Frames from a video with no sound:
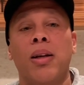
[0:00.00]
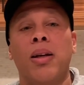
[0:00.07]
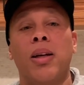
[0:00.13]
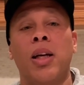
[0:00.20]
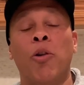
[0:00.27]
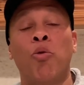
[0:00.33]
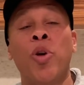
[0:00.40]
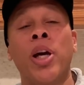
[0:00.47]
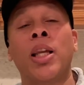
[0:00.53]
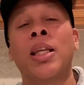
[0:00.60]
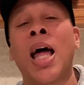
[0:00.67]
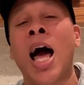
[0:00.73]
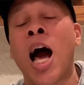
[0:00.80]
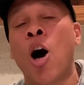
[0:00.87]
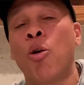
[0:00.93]
If we
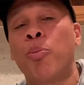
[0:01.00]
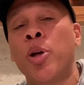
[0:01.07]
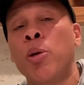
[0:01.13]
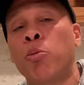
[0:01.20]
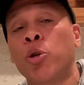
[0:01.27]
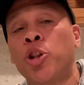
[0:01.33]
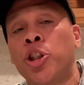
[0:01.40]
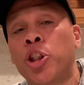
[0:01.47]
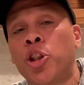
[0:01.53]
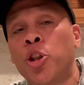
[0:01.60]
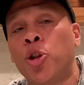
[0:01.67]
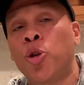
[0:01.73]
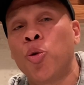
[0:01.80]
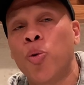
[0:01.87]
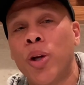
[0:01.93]
allow people just to
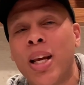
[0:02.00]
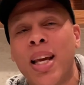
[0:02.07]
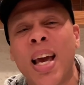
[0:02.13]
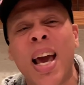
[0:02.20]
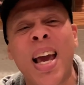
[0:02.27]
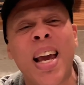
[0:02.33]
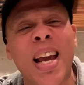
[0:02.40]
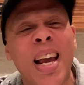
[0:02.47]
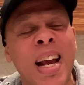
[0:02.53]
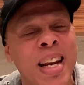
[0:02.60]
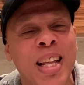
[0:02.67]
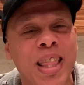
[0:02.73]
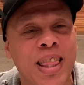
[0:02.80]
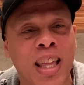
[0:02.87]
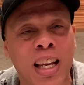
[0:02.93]
do
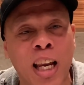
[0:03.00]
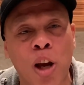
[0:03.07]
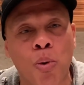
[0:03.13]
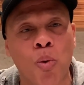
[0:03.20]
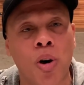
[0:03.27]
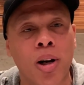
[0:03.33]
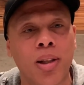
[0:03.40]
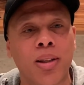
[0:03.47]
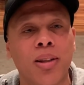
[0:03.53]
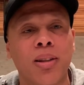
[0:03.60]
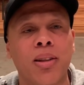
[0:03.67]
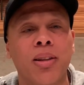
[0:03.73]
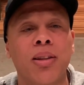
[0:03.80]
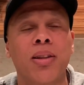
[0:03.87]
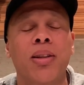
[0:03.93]
anything they want,
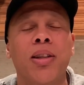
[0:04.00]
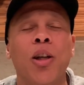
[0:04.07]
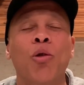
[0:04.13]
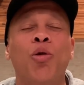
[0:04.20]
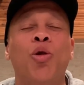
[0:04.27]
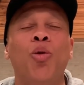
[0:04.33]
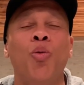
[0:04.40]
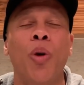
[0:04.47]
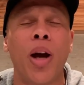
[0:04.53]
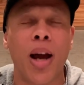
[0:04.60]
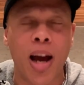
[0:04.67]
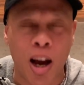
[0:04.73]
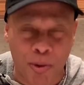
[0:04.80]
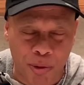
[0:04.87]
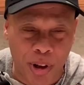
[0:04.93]
they'll do
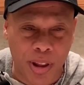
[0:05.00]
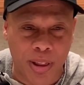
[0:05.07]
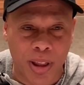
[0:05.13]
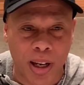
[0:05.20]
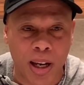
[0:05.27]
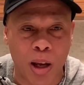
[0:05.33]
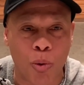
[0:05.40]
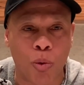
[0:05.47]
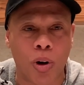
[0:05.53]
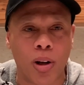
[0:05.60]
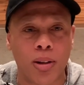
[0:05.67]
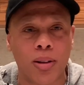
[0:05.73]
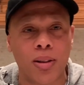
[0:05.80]
everything they want.